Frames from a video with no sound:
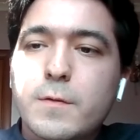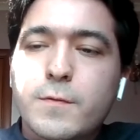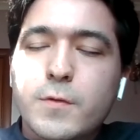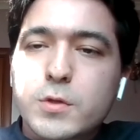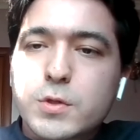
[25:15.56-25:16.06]

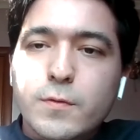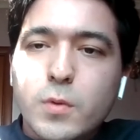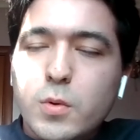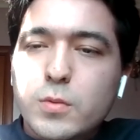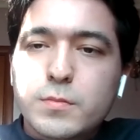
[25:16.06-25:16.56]
First of
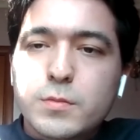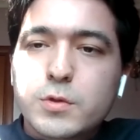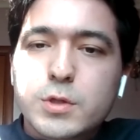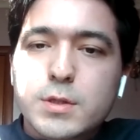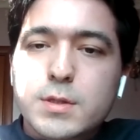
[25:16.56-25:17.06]
all,
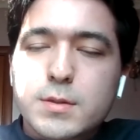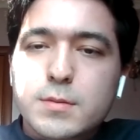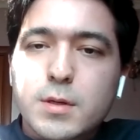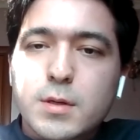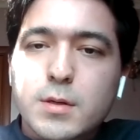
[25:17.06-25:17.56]
you just
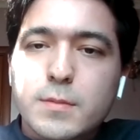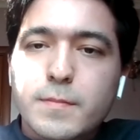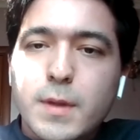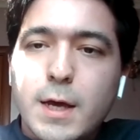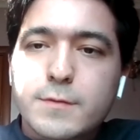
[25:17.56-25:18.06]

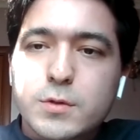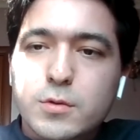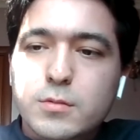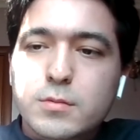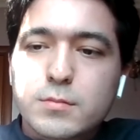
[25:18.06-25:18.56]
have to